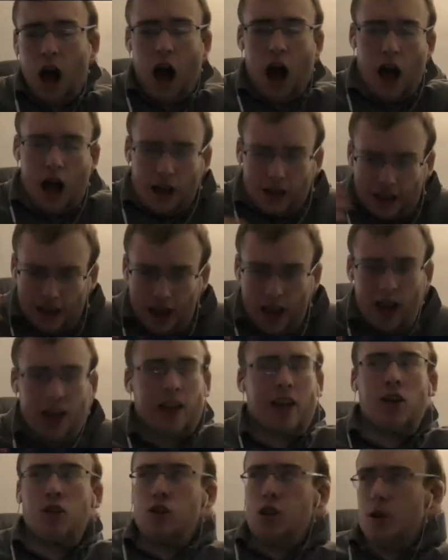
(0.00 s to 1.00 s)
I
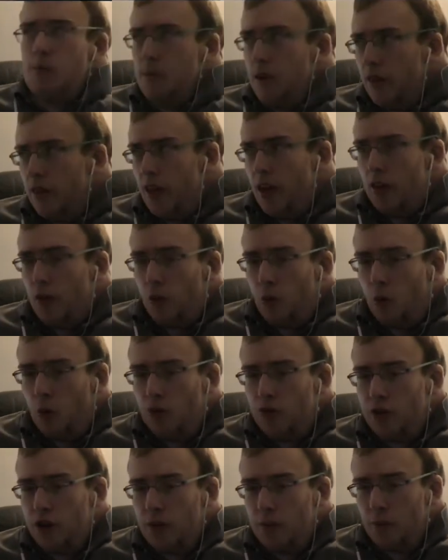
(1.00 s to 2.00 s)
can't give you that
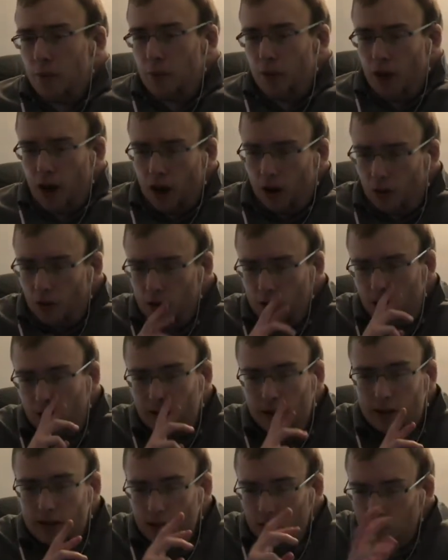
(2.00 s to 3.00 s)
origin of the Black Order. I've
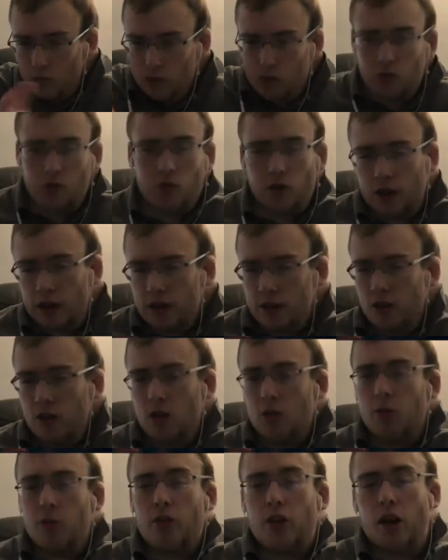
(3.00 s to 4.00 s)
had to do
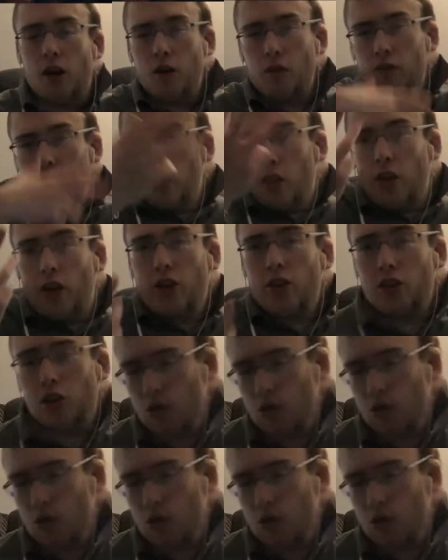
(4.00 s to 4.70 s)
research, which I don't feel like